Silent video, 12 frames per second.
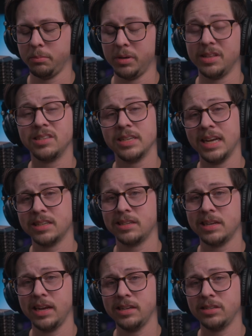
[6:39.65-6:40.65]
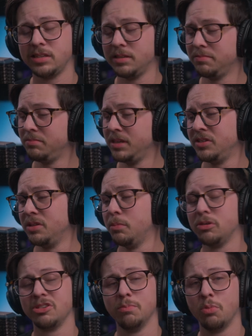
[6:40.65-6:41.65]
But this next test is the
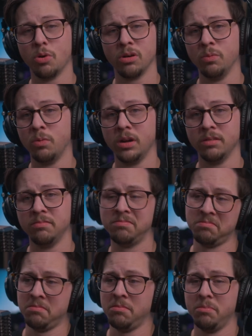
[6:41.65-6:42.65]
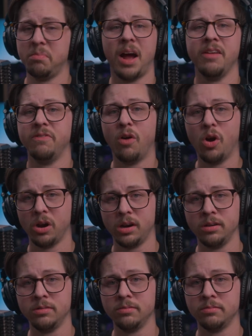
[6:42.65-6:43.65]
most important one by far.